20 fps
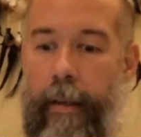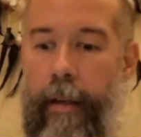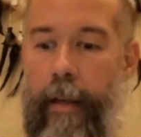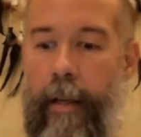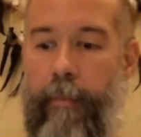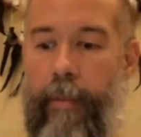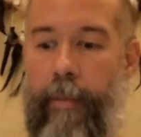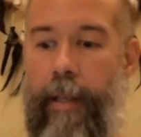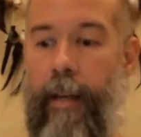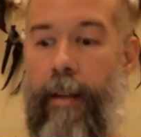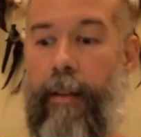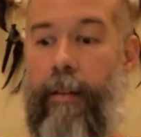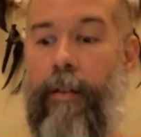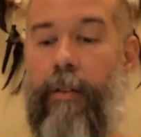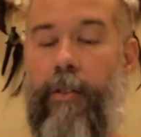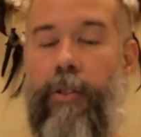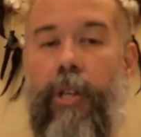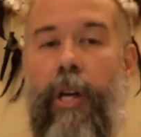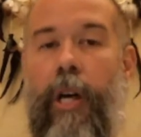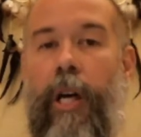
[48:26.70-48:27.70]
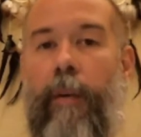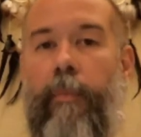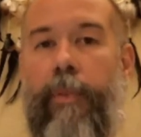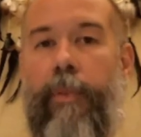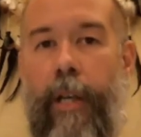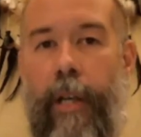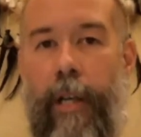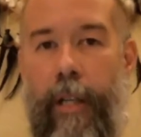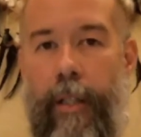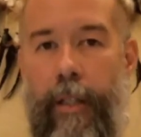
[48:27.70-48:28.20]
getting the job
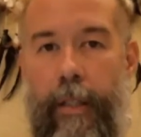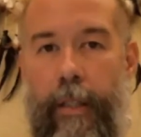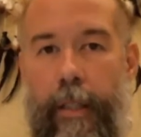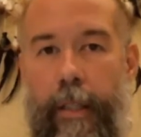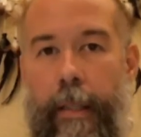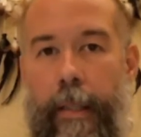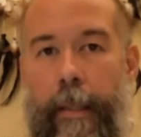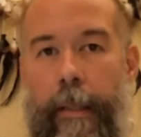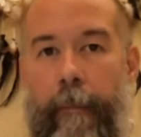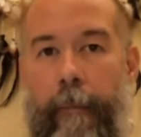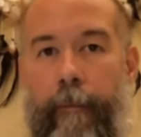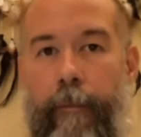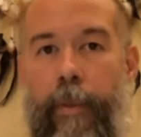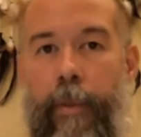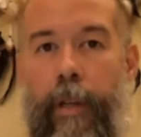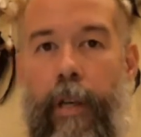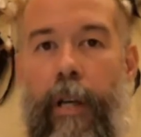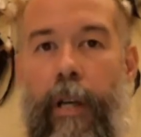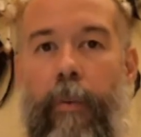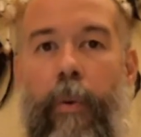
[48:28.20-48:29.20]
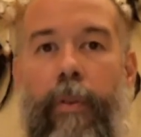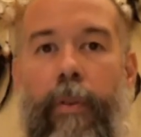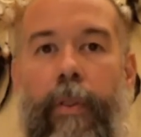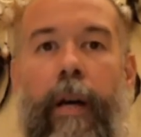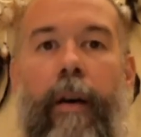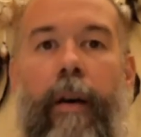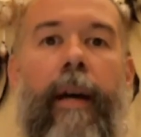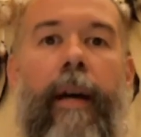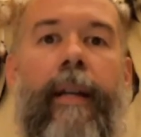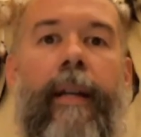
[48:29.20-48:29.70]
done
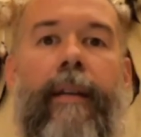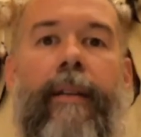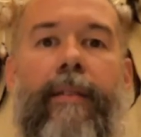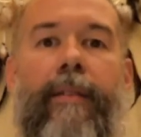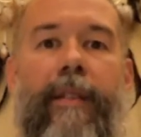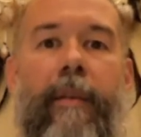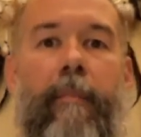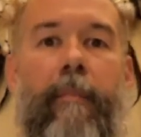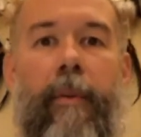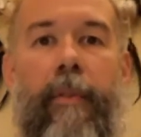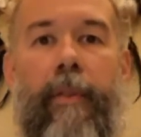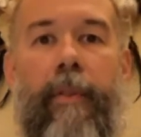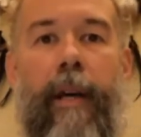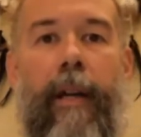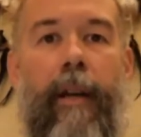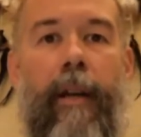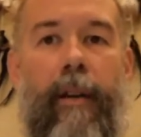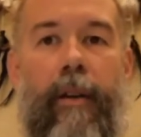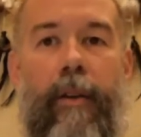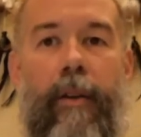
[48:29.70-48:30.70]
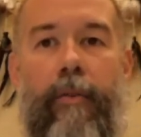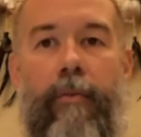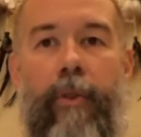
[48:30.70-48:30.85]
without any sympathetic